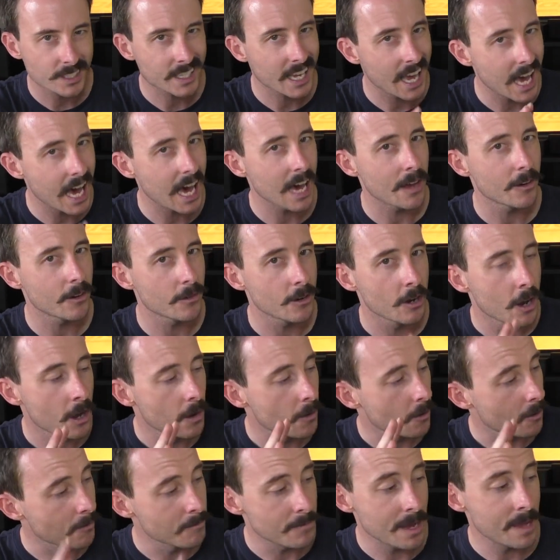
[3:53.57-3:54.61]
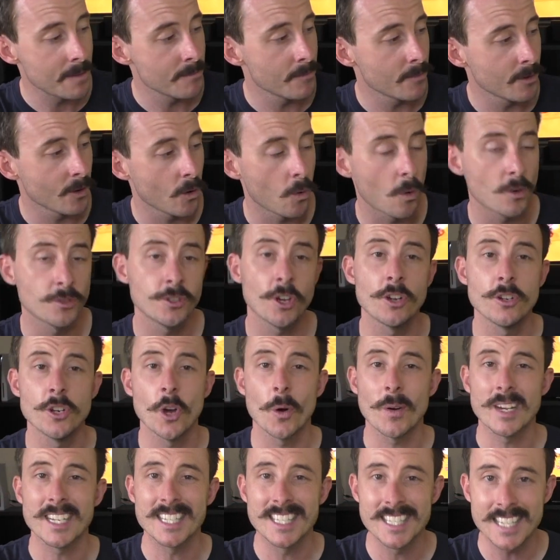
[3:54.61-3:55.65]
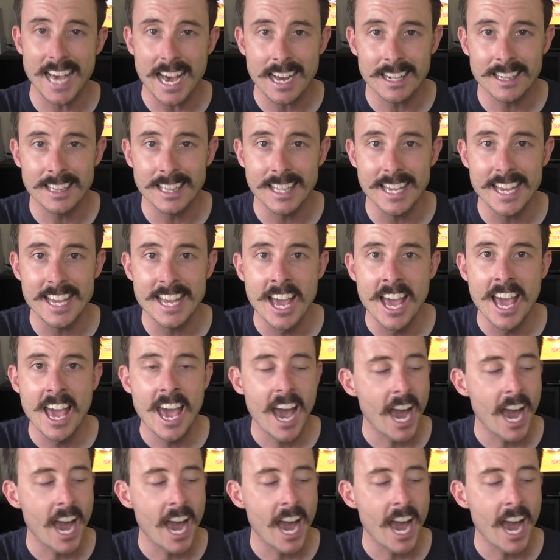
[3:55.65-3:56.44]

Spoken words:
I can't remember or don't know exactly,